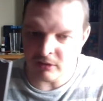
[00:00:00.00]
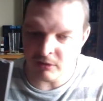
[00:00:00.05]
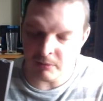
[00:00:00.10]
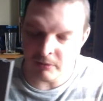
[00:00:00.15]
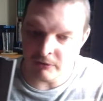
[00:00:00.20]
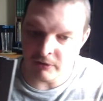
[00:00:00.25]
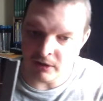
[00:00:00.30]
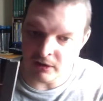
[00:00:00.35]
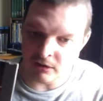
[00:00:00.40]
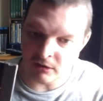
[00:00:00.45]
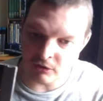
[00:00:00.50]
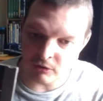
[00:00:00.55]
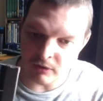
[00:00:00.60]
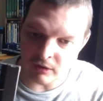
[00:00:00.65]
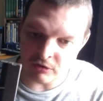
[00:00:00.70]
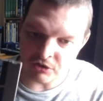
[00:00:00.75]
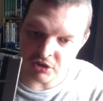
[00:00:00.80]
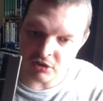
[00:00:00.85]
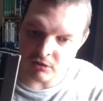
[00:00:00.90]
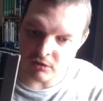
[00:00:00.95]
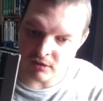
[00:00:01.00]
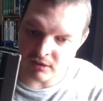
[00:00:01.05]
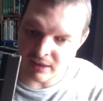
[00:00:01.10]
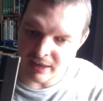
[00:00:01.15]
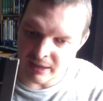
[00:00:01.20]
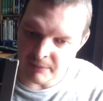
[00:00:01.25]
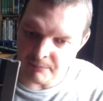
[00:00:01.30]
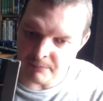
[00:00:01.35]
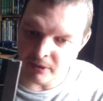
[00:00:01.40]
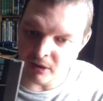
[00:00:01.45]
to be really good as well, shooter
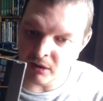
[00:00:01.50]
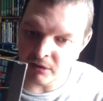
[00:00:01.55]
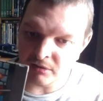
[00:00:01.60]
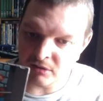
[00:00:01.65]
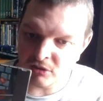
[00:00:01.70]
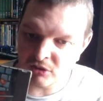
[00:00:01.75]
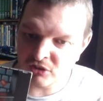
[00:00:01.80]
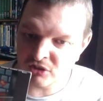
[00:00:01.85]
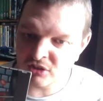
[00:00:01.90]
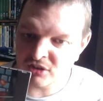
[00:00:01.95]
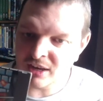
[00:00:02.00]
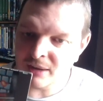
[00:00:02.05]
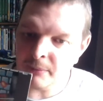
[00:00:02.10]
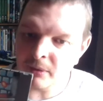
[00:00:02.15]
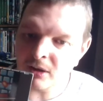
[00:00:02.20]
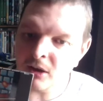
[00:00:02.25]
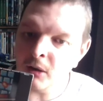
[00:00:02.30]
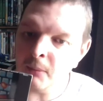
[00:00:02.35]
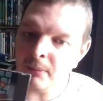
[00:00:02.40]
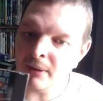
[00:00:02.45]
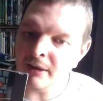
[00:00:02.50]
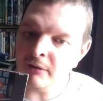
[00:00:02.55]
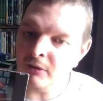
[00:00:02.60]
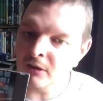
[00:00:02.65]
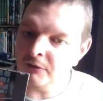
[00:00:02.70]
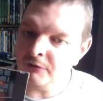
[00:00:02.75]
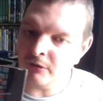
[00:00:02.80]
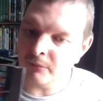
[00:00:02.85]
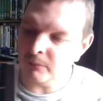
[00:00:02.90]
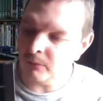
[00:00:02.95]
game. But it's just a shame I can't play
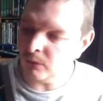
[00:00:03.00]
one of them.